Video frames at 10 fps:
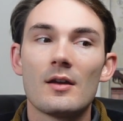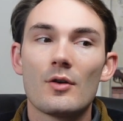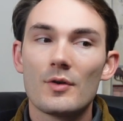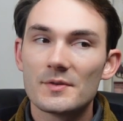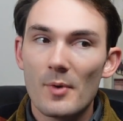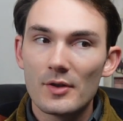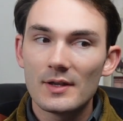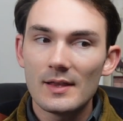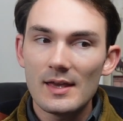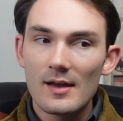
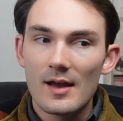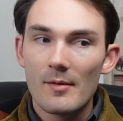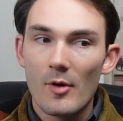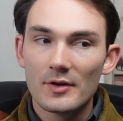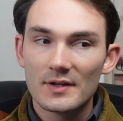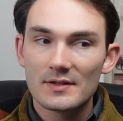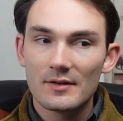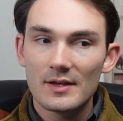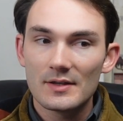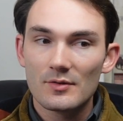Correspondingly, um, our
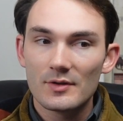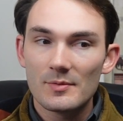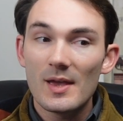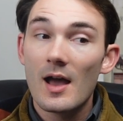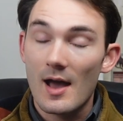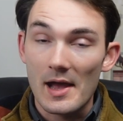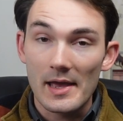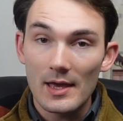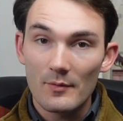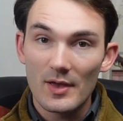dexterity is going to be
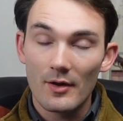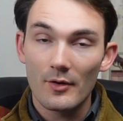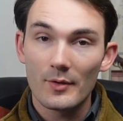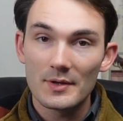high. We are